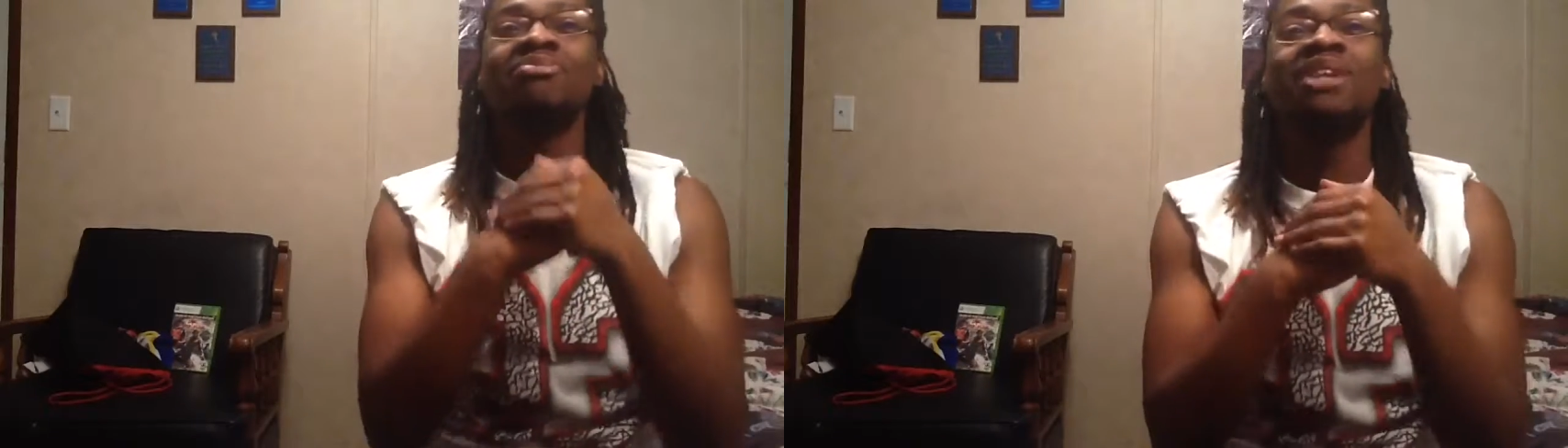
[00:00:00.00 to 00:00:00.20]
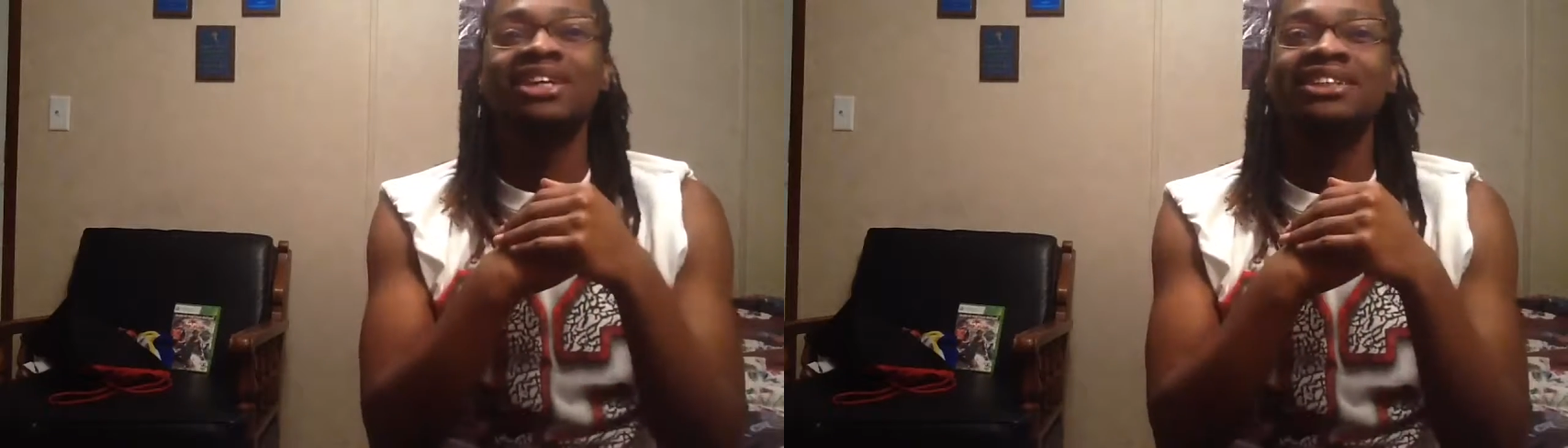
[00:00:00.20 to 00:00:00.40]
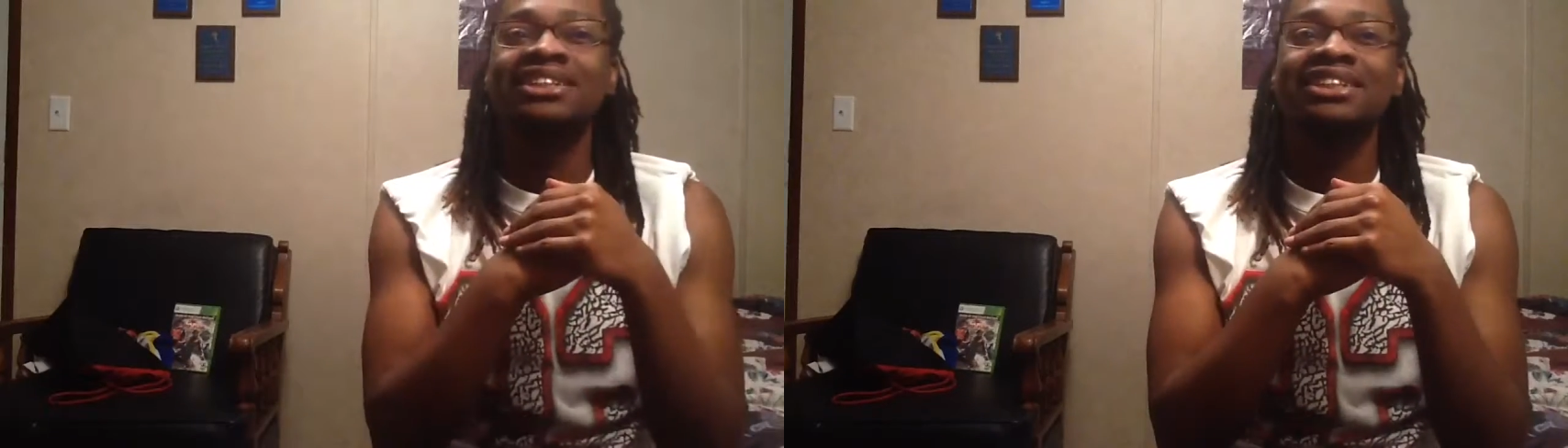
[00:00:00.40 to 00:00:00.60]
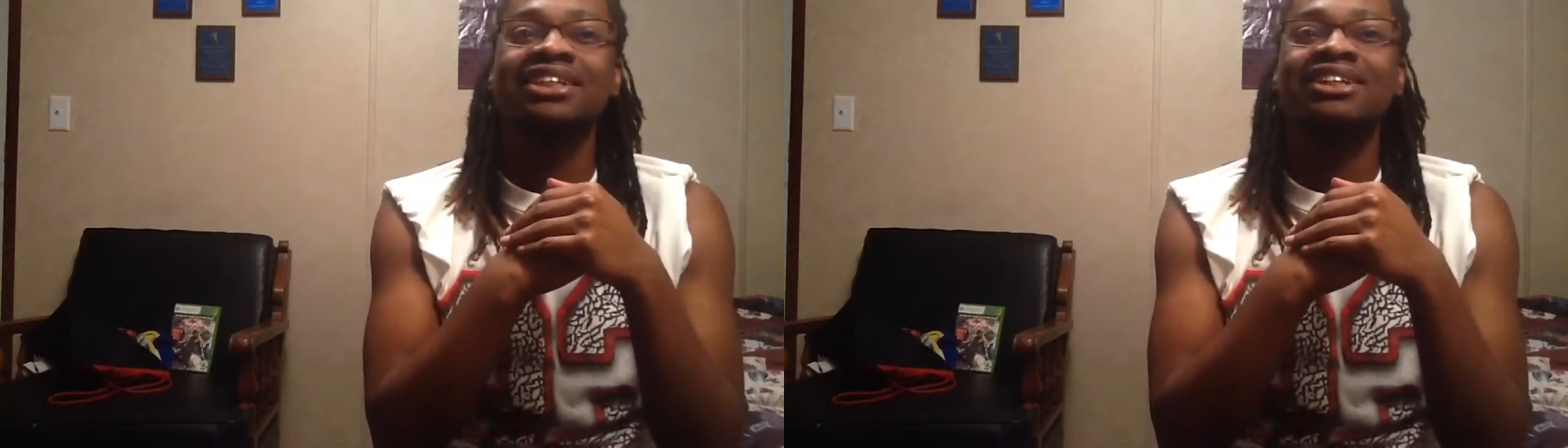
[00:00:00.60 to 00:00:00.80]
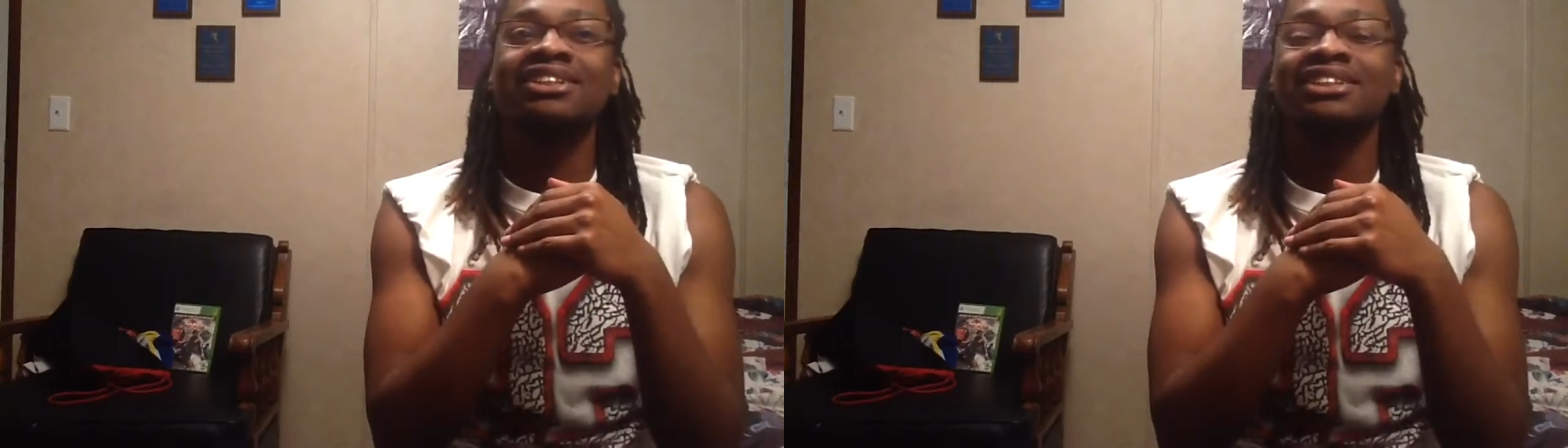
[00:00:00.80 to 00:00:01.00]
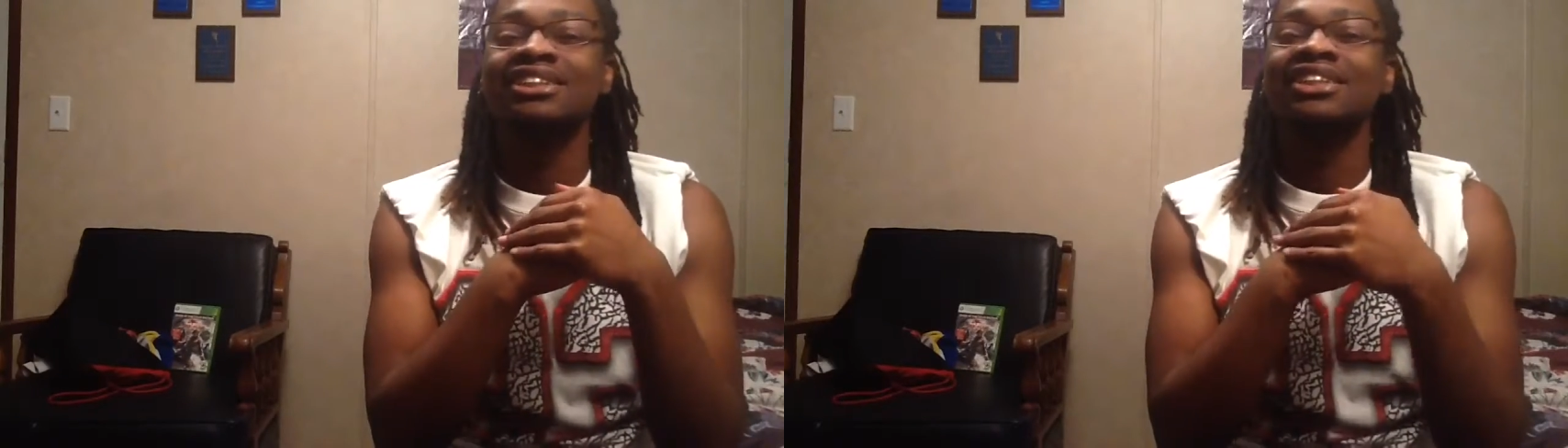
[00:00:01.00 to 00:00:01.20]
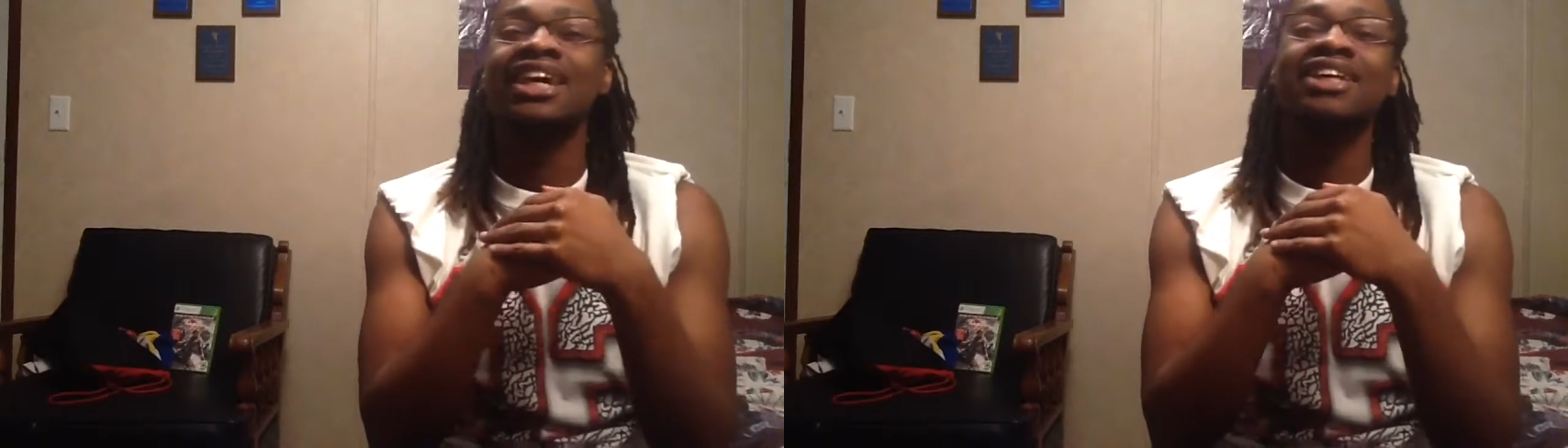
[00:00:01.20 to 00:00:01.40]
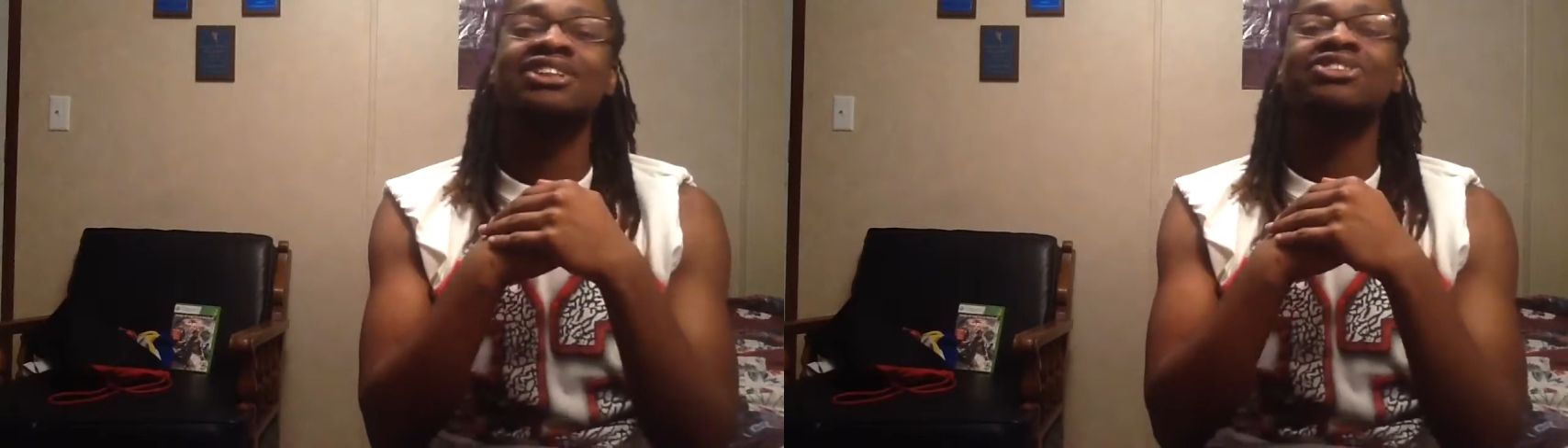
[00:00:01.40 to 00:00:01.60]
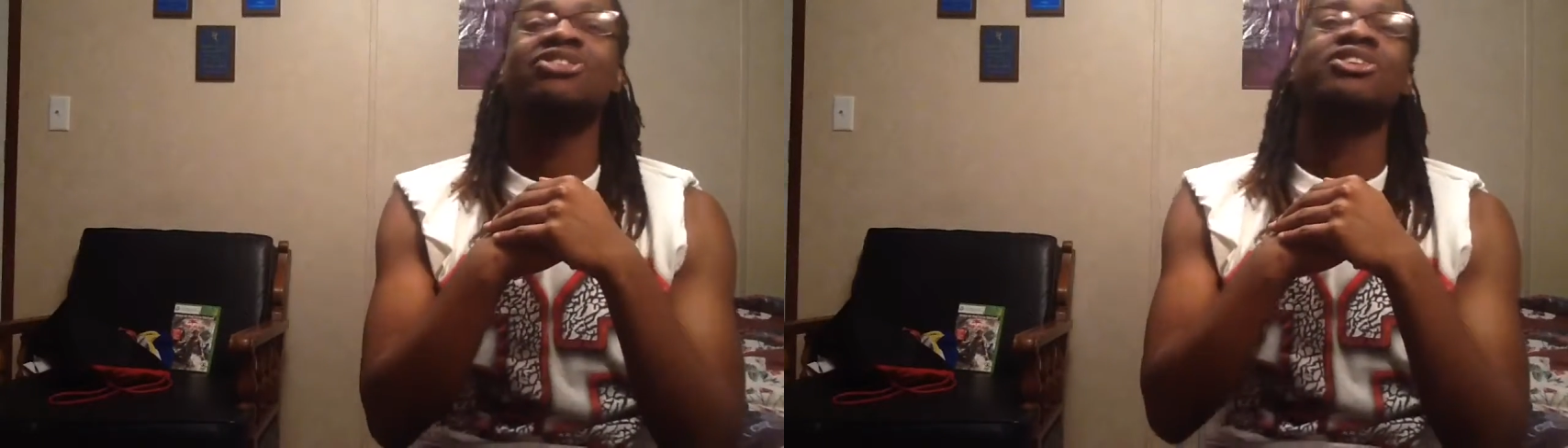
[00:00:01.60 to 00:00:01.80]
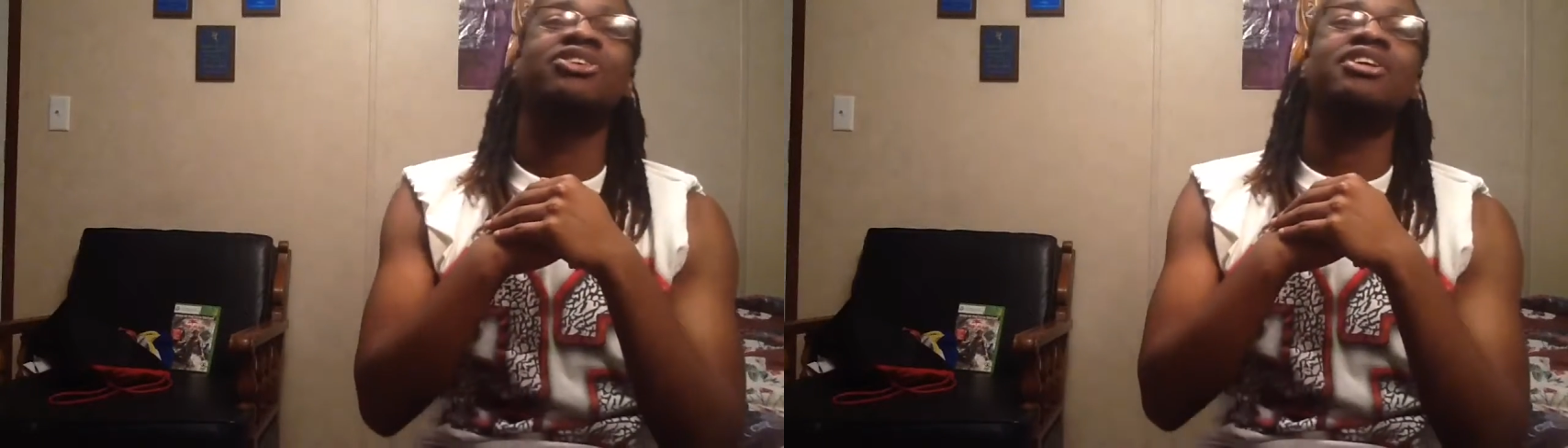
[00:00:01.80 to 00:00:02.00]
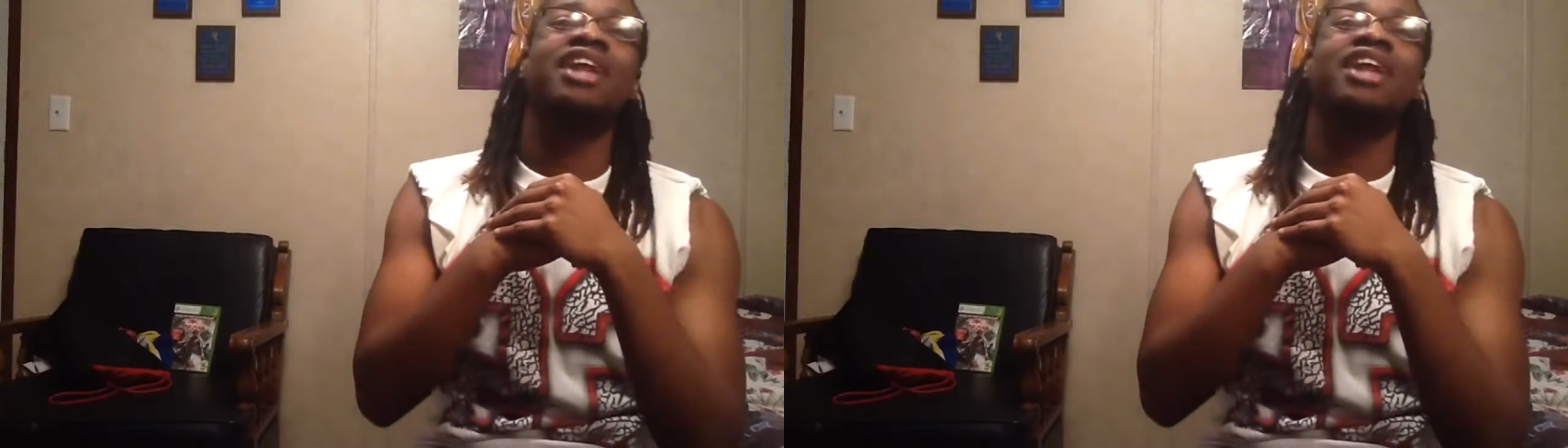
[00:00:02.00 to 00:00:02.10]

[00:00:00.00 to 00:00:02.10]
blessing to see the age of 23.